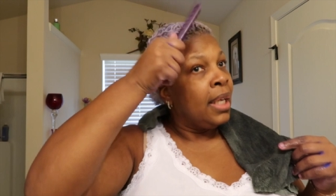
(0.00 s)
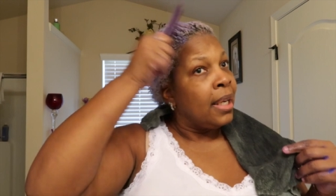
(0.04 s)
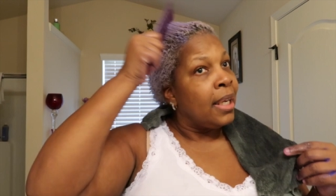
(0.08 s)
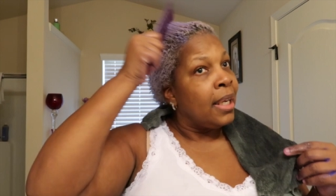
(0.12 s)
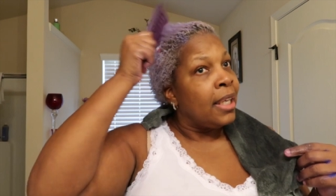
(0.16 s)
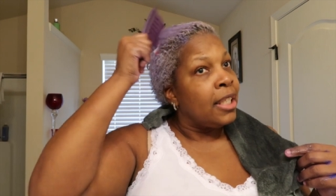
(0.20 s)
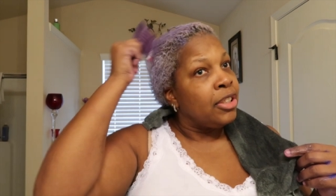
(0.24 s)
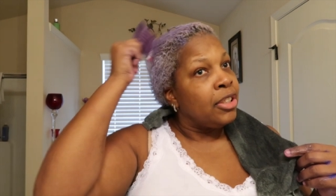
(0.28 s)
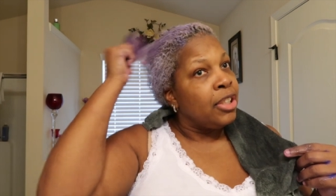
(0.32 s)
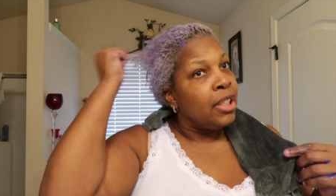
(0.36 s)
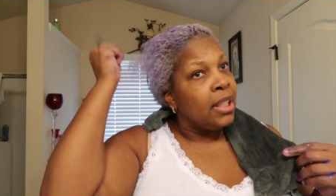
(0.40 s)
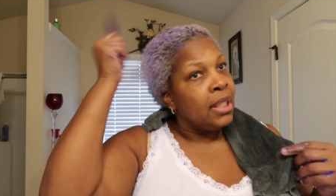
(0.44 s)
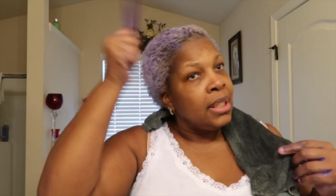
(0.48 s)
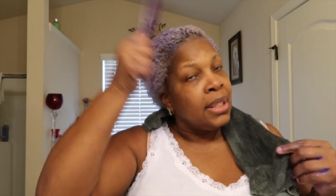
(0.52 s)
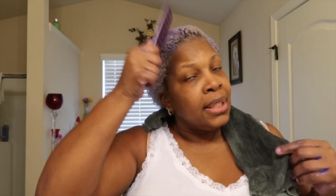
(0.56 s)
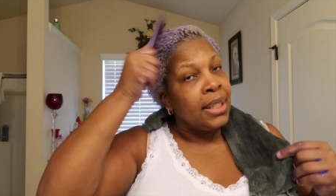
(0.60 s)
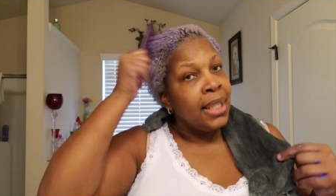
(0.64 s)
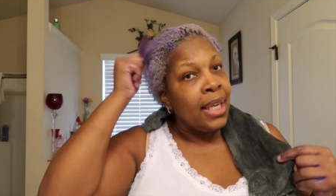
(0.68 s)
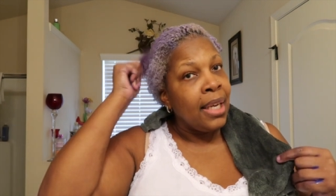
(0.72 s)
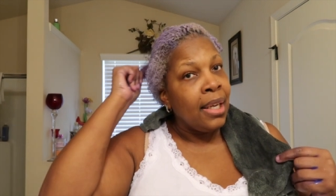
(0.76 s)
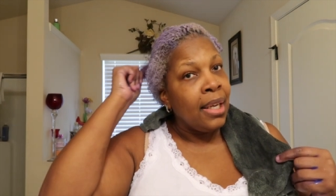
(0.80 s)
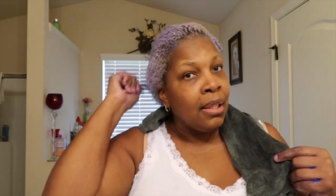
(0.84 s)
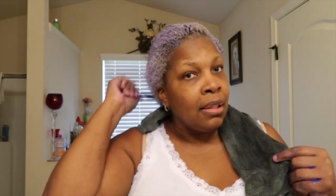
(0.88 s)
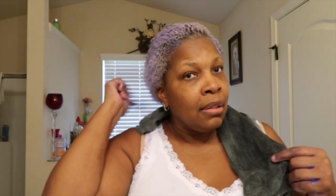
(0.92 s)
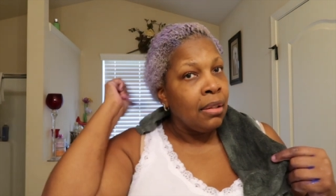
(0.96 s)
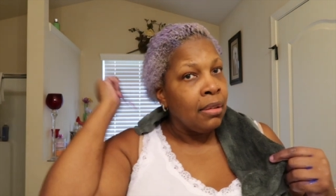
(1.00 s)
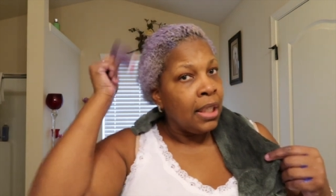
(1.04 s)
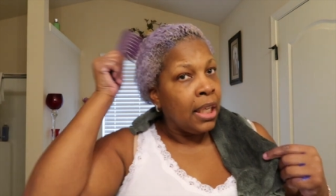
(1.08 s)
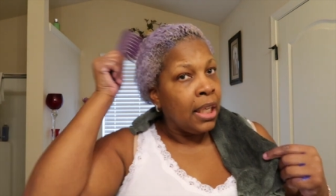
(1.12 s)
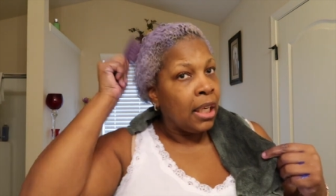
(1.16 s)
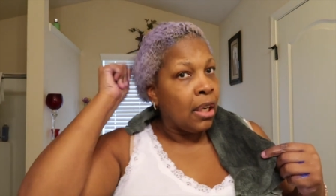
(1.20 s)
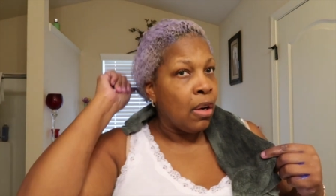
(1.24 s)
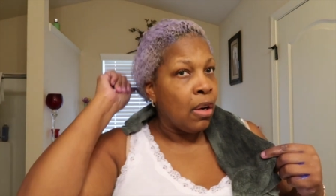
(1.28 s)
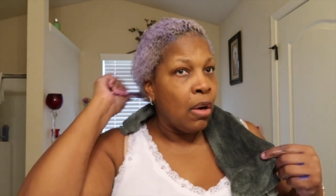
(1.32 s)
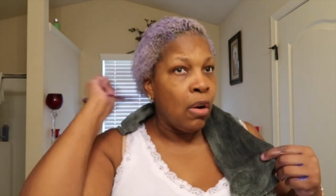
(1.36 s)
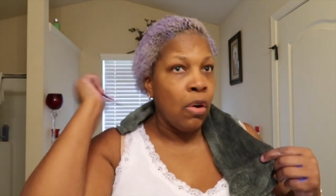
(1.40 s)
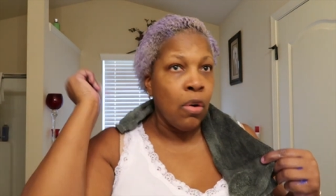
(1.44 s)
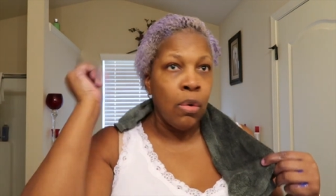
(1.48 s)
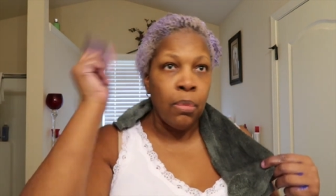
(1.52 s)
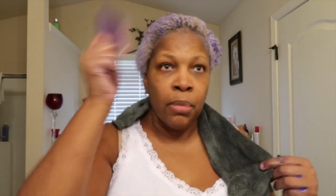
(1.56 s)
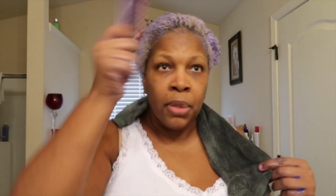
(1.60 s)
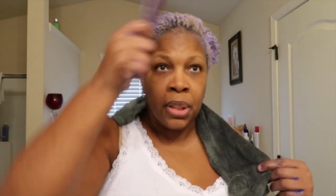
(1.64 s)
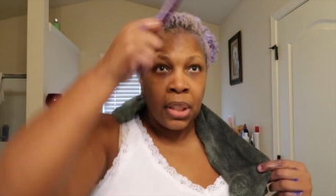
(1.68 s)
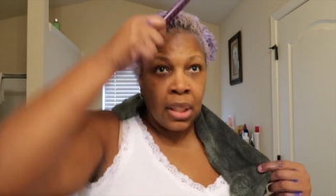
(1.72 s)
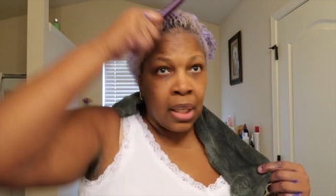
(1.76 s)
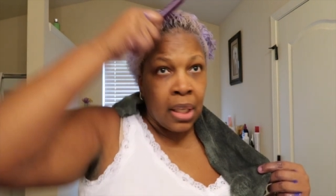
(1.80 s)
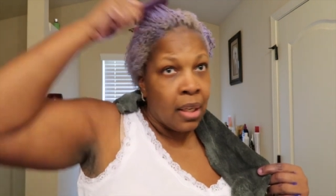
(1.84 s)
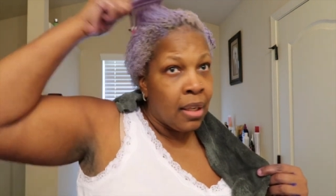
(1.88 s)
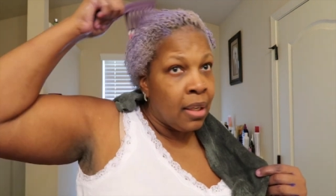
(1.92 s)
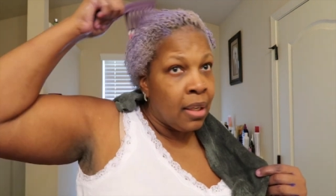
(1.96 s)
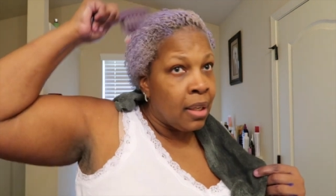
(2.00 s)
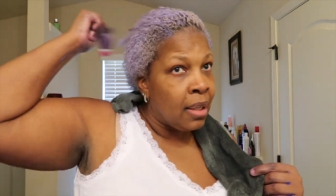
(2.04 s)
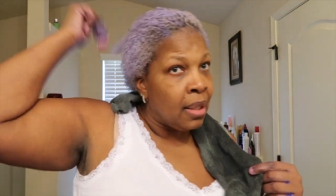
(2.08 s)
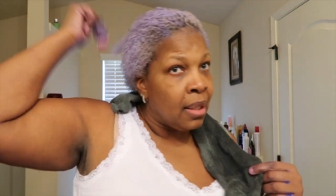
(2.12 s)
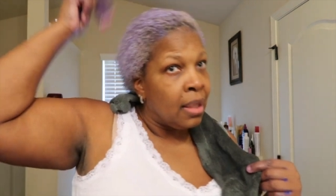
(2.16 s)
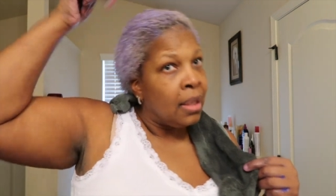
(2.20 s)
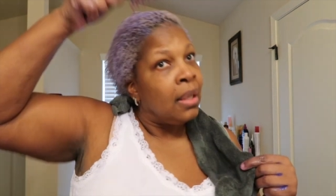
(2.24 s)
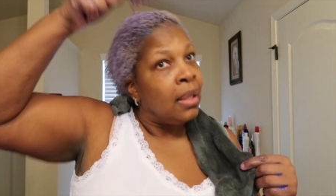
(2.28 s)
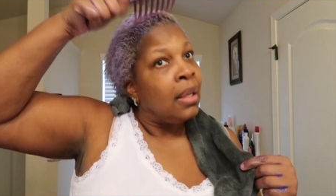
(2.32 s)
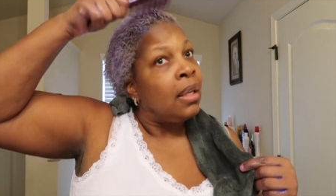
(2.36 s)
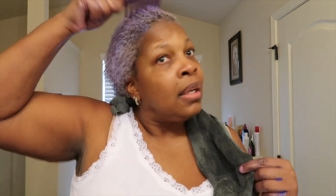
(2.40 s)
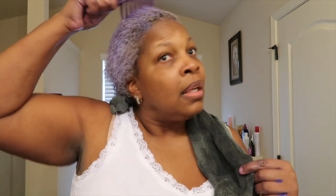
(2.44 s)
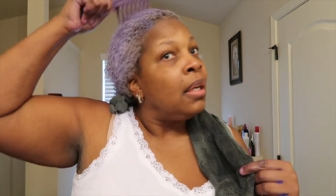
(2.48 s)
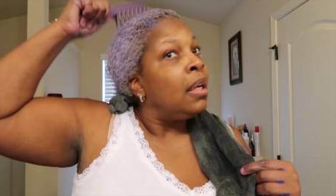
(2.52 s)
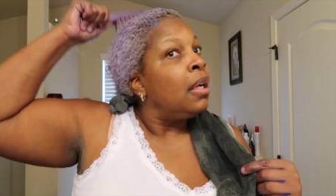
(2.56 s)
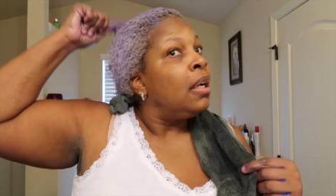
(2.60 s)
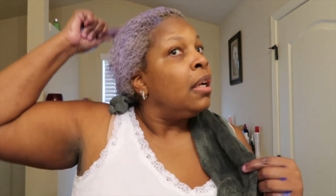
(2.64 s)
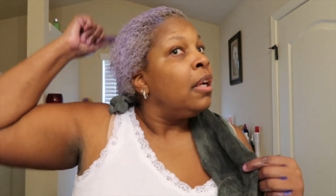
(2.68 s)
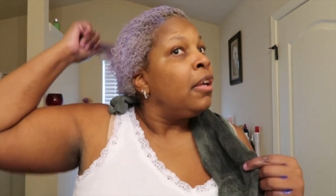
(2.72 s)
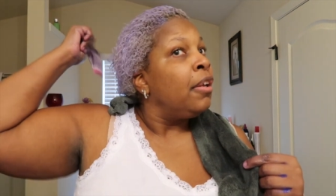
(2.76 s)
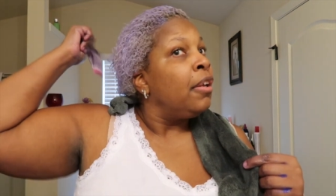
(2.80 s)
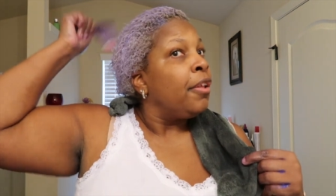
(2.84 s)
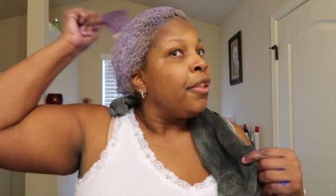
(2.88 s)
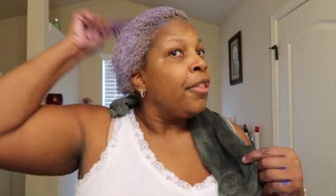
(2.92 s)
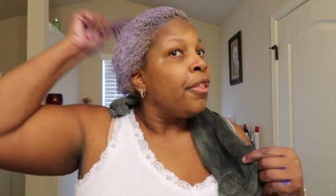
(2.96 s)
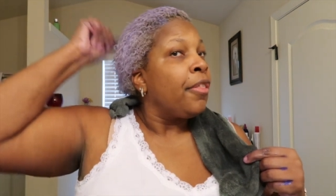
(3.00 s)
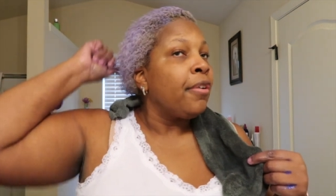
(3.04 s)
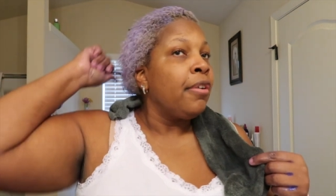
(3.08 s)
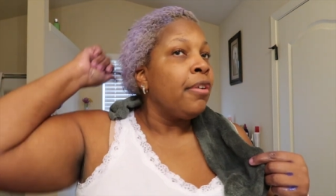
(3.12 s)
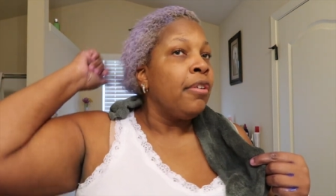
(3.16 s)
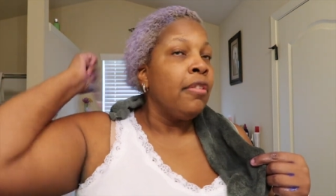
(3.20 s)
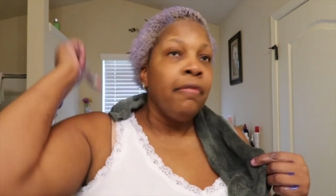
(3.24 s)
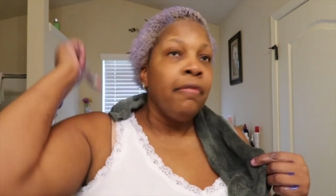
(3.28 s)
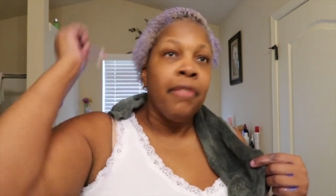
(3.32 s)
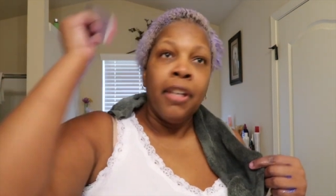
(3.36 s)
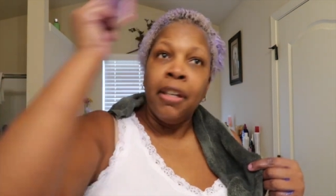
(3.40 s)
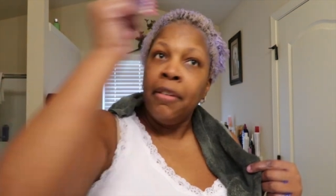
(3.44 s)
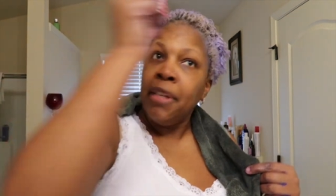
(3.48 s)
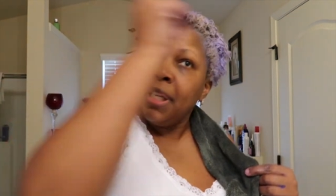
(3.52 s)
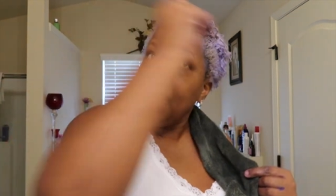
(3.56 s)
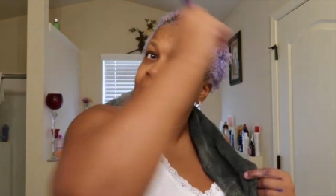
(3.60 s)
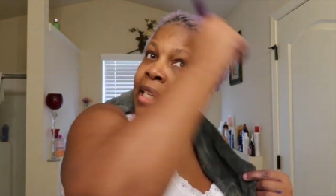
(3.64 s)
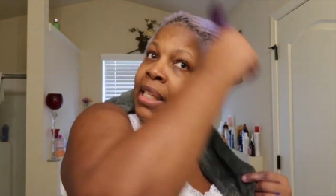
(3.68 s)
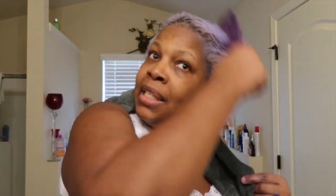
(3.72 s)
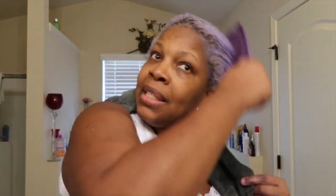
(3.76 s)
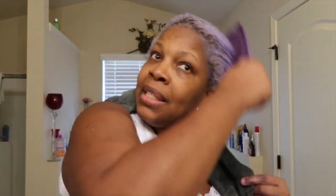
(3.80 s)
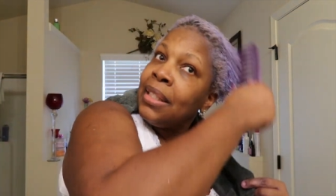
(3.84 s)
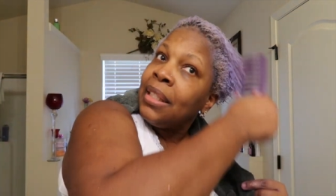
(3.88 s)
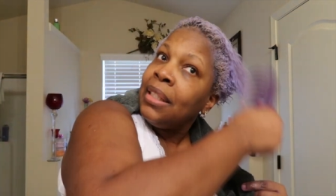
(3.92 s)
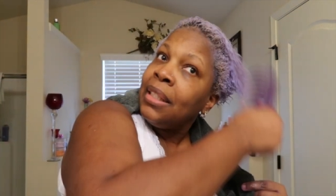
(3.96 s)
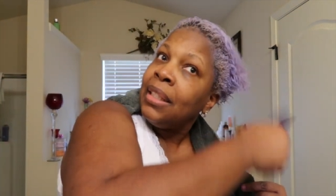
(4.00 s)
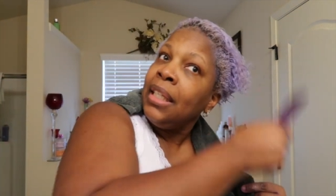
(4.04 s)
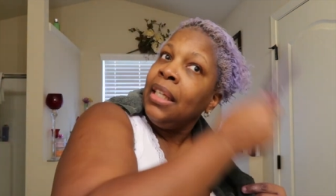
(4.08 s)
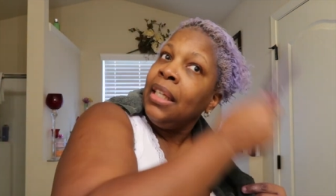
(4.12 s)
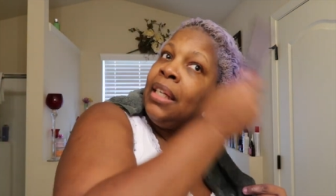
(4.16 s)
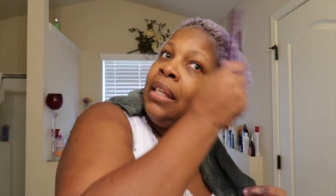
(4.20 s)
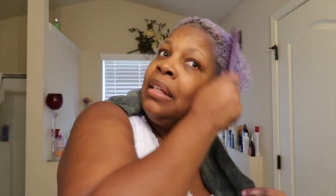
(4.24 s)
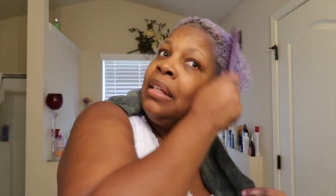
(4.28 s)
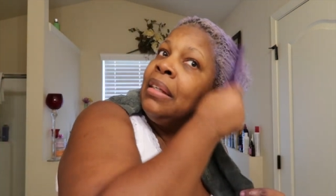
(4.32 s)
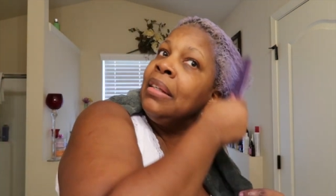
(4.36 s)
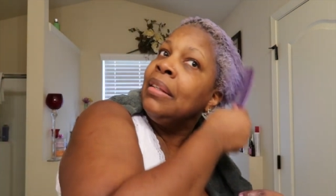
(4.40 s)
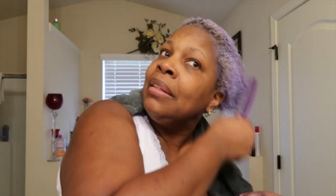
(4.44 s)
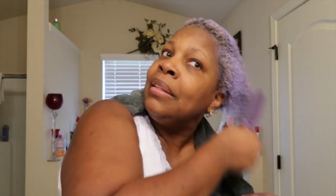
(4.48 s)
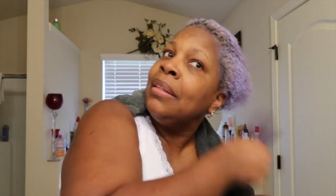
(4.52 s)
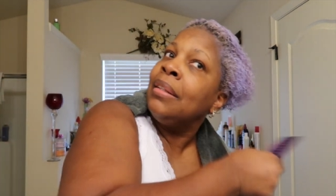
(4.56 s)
As you can tell, it combs through very easily.